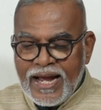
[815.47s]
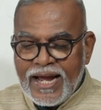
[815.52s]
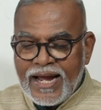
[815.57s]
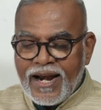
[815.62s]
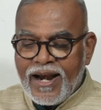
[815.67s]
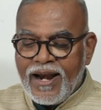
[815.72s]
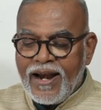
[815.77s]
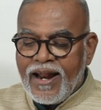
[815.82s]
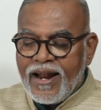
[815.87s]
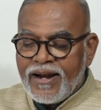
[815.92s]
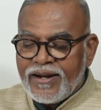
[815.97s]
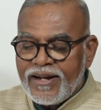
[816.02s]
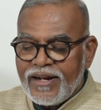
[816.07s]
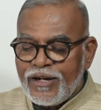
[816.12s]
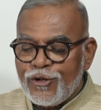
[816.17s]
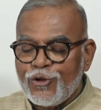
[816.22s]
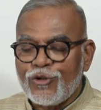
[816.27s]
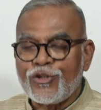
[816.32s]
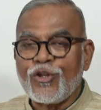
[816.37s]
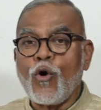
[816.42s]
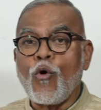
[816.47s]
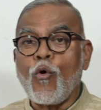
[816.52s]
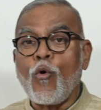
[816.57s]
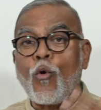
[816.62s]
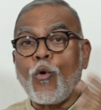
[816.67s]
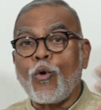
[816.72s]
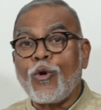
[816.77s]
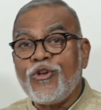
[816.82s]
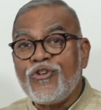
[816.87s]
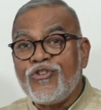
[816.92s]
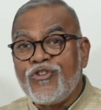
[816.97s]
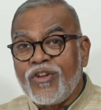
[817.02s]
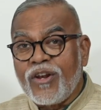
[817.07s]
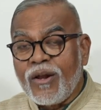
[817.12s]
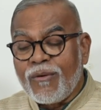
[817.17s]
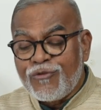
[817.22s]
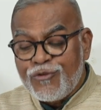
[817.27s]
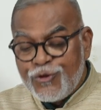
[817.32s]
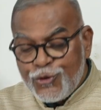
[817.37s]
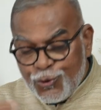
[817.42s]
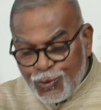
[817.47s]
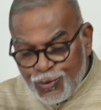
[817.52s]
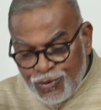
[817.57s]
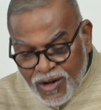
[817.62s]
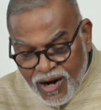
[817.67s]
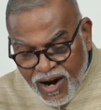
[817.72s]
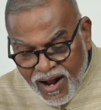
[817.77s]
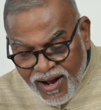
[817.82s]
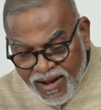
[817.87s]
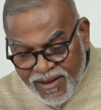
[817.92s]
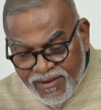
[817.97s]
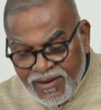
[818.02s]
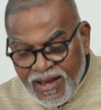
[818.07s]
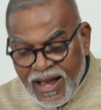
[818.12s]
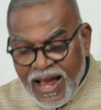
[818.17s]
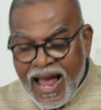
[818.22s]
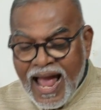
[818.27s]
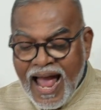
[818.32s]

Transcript: relating to the origin of Shudras